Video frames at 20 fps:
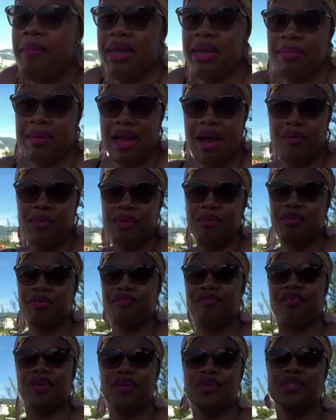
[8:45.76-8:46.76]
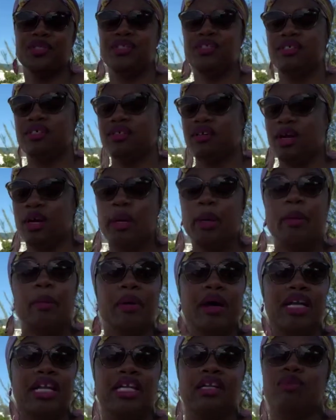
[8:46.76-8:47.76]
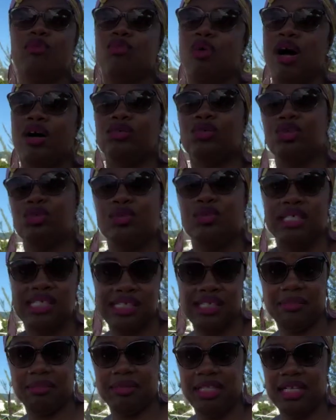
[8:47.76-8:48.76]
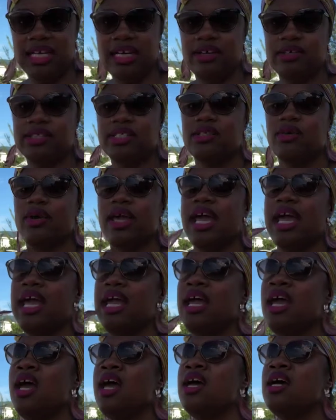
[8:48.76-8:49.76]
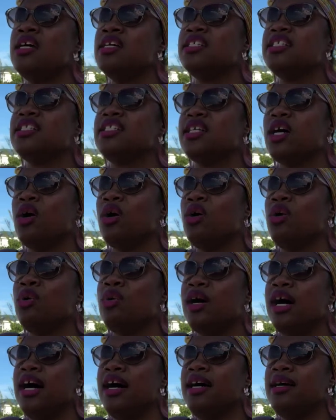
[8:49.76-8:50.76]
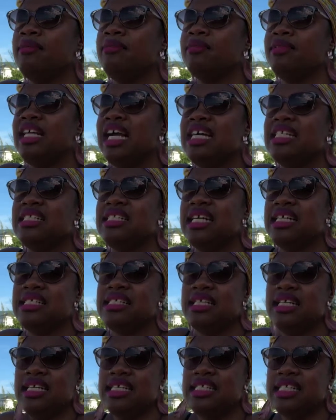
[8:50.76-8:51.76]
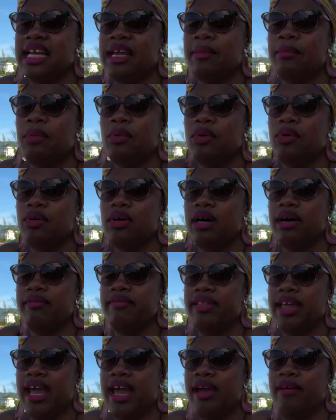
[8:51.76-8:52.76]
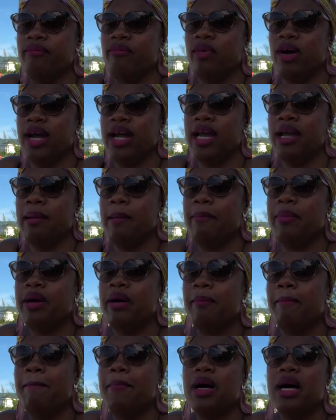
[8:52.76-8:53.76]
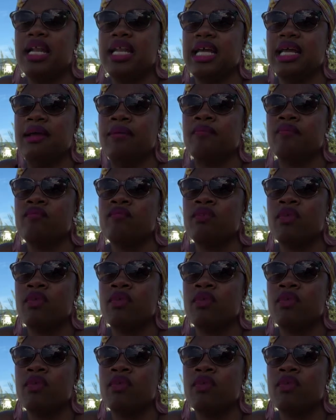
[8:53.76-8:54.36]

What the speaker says: maybe I would prefer to earn money while doing something else, okay? So that's an example of that, right? But money,